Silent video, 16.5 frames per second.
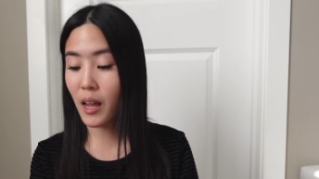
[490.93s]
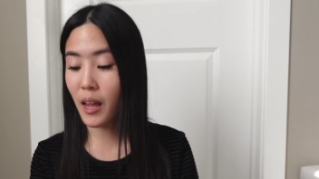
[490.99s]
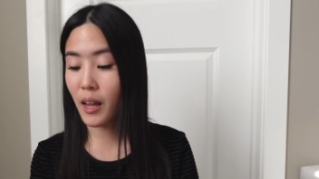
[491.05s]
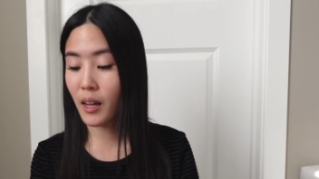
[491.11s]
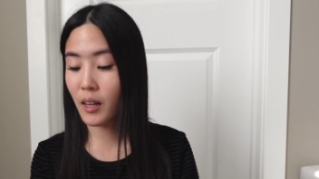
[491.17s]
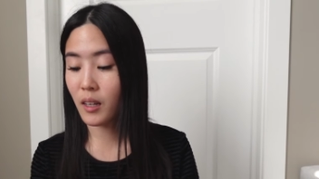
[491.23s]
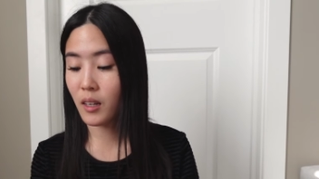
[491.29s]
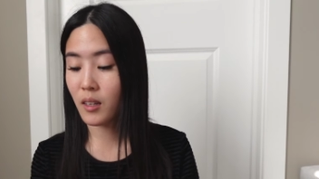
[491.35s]

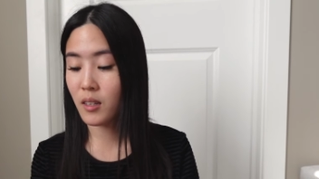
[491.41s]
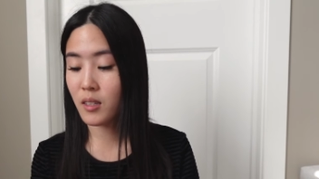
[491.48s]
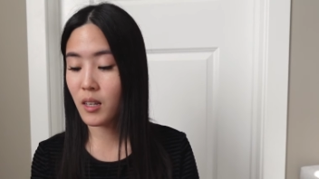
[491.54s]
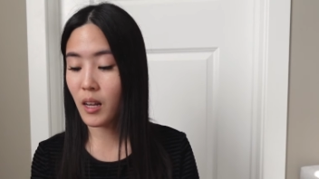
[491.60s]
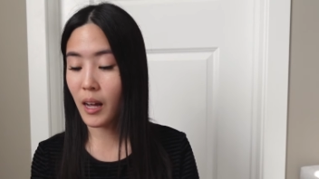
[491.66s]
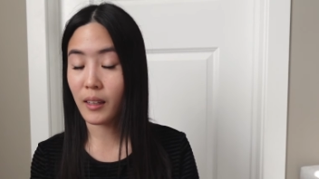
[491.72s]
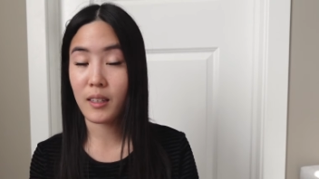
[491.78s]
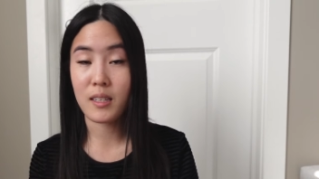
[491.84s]

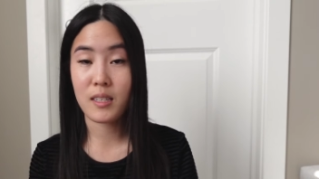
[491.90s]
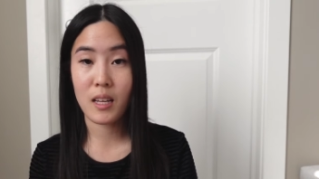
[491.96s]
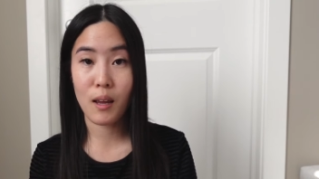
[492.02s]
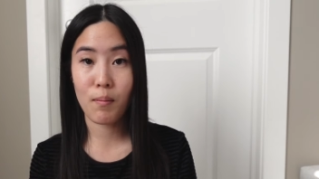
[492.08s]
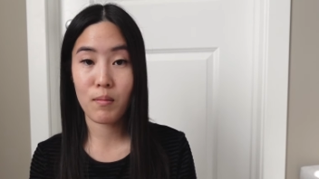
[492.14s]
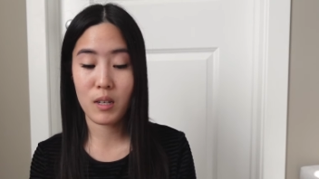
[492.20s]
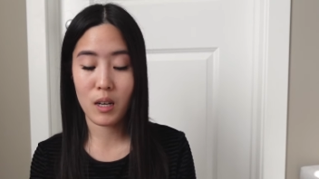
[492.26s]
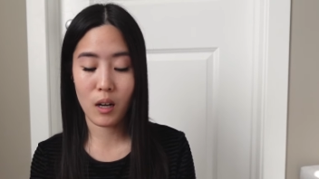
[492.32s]
And at the
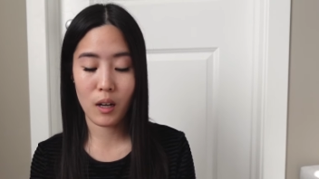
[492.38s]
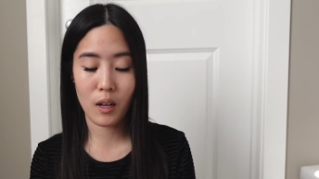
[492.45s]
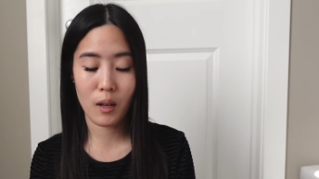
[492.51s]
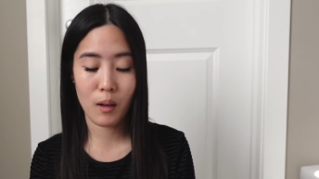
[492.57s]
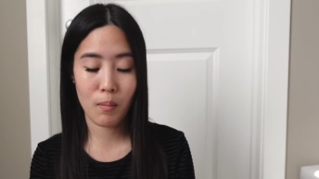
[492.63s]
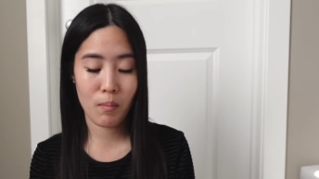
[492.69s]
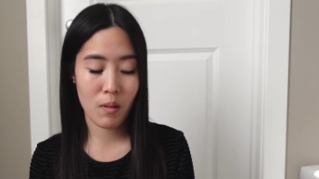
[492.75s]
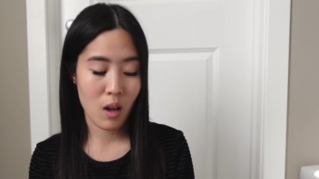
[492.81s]
same
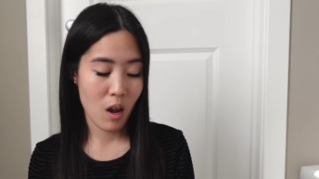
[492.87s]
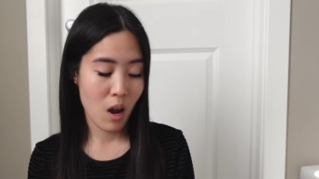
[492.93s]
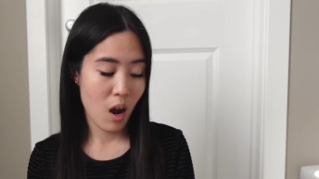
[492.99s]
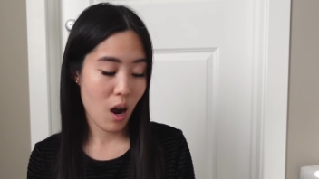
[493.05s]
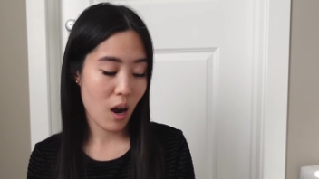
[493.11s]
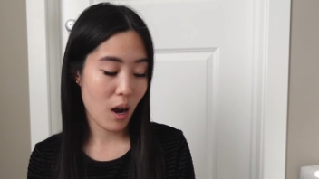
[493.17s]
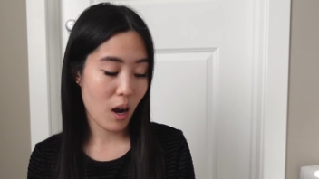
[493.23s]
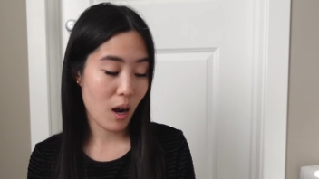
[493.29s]
time,
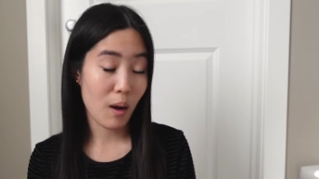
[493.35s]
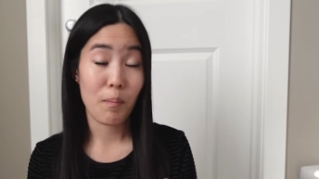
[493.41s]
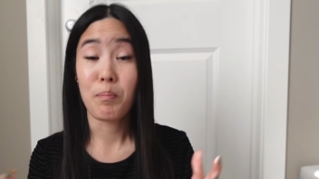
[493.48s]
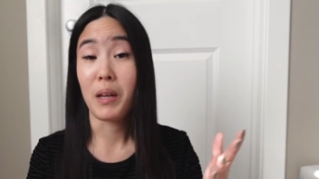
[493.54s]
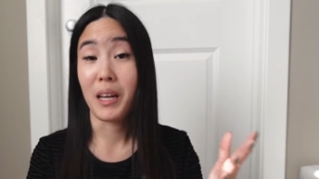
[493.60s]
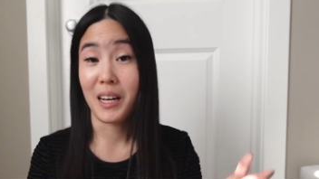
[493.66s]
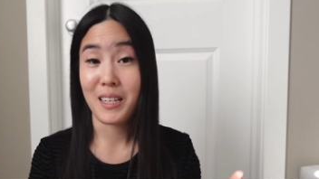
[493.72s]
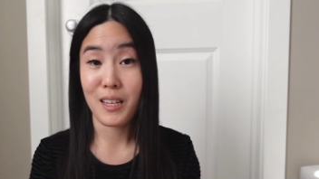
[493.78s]
uh,
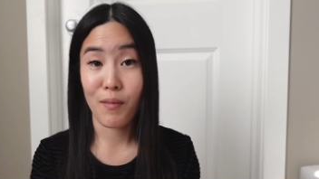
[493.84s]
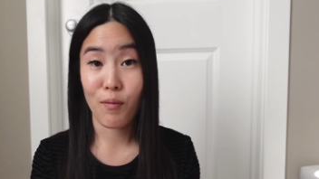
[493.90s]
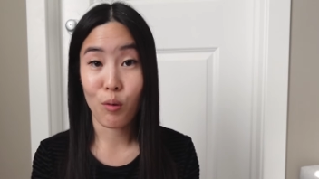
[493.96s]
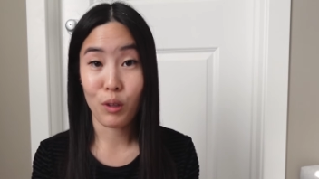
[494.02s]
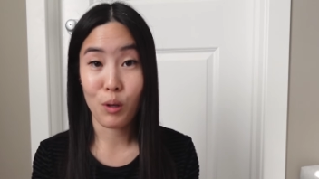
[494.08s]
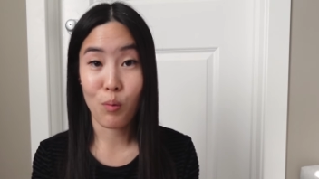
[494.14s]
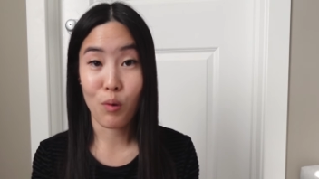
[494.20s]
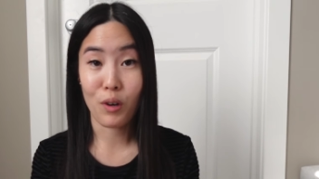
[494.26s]
because I've
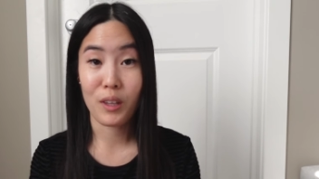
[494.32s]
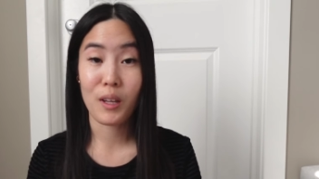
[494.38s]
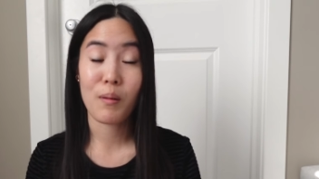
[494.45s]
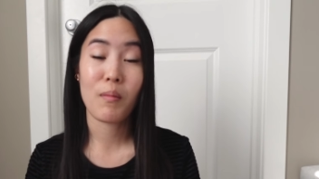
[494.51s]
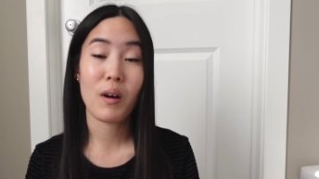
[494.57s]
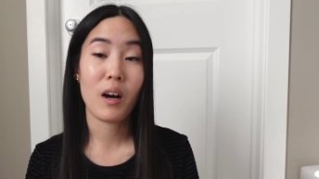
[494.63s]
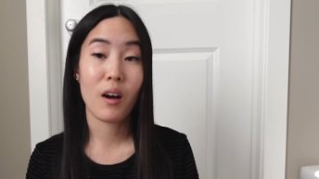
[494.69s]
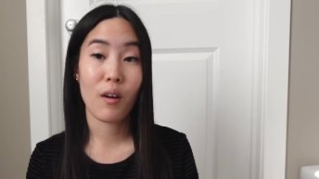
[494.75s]
only worn
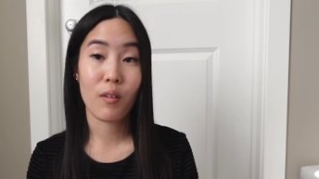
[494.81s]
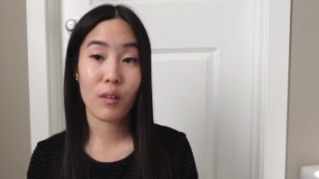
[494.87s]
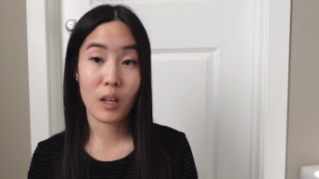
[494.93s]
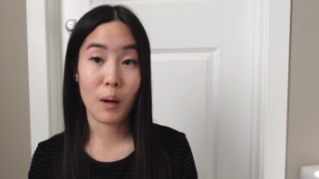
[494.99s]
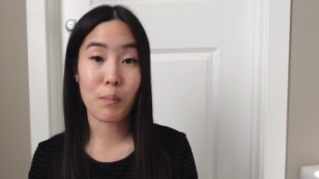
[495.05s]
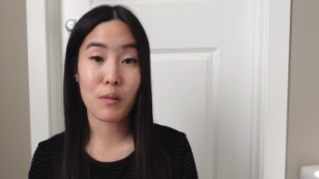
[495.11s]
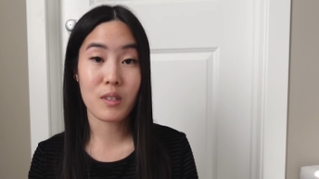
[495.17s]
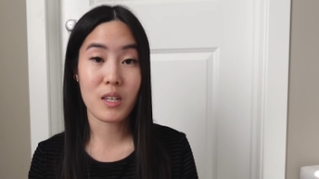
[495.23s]
them a
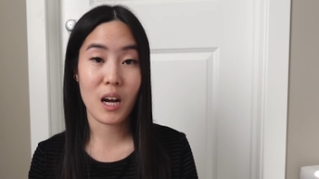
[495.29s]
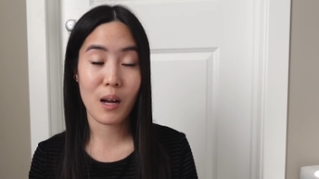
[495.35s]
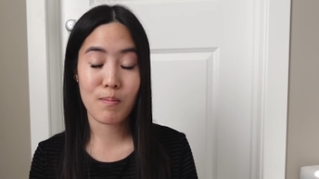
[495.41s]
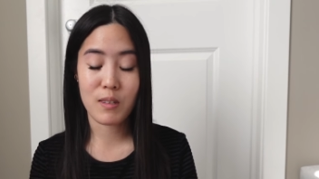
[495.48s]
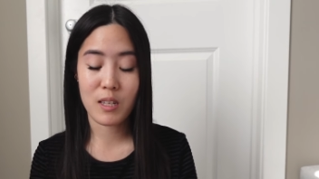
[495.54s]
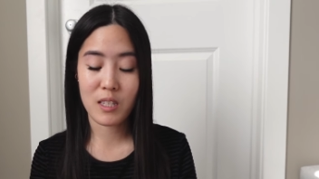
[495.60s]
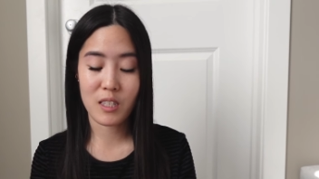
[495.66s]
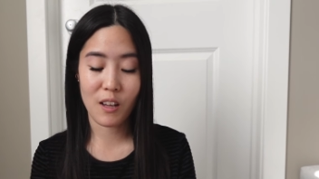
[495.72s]
couple
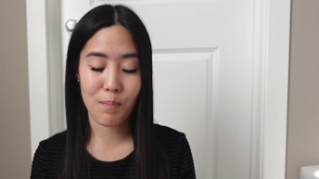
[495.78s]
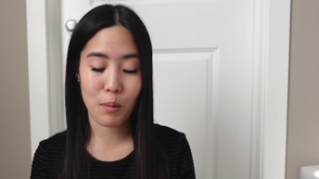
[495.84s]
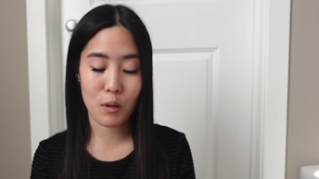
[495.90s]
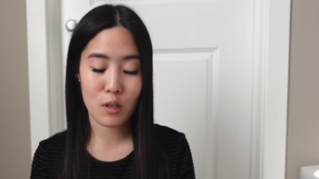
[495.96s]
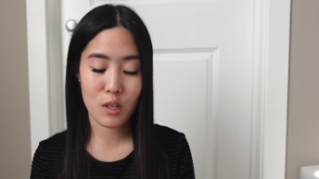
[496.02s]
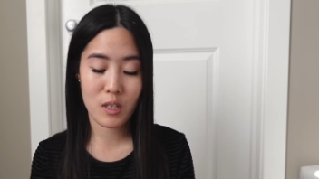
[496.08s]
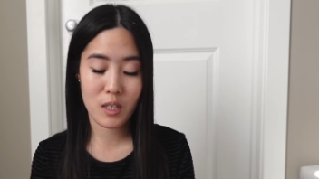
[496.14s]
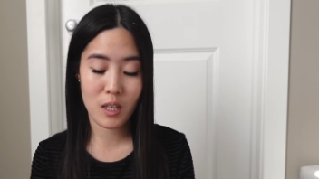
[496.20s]
times since I
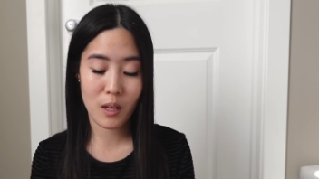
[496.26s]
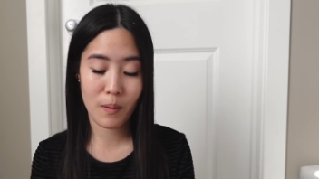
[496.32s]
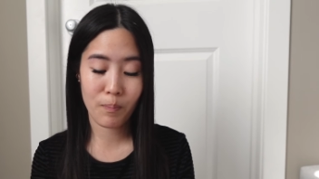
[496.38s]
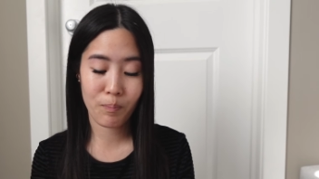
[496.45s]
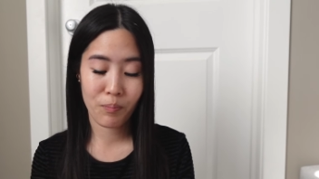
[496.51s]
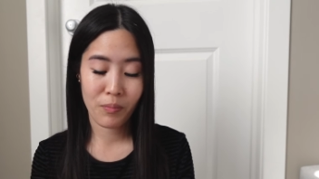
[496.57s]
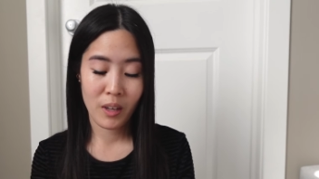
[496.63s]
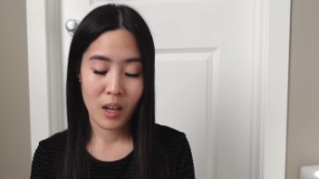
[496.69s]
purchased
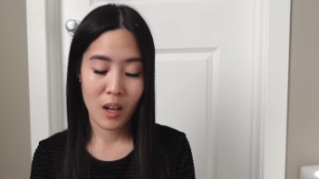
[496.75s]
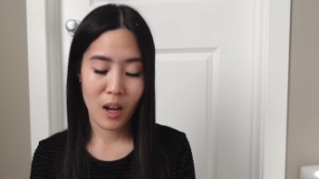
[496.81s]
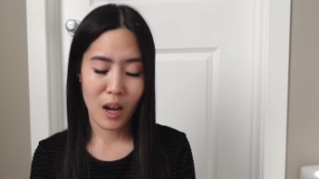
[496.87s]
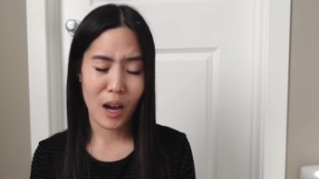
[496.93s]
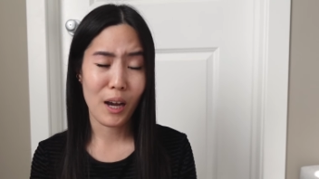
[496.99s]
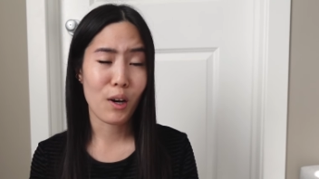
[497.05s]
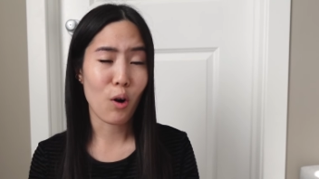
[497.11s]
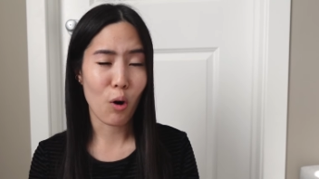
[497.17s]
them,
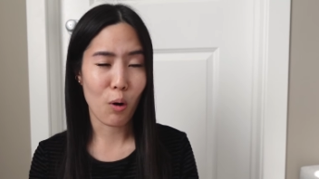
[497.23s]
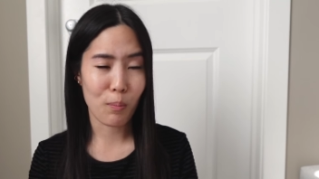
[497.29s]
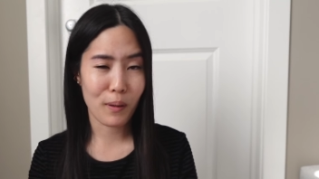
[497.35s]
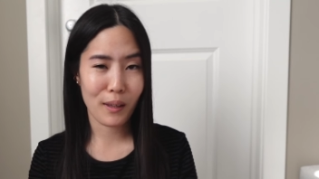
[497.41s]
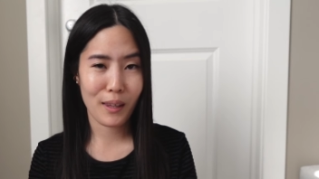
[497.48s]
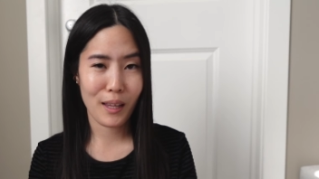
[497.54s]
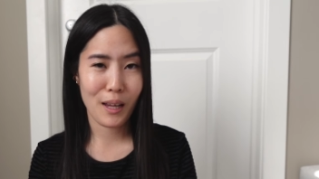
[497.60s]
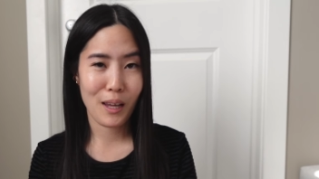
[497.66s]
I'd hope
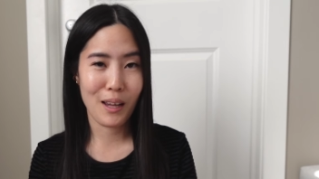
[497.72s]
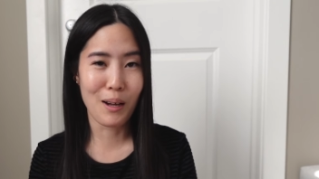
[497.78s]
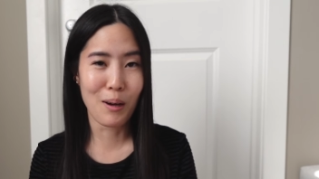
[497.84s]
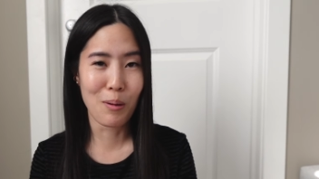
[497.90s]
that they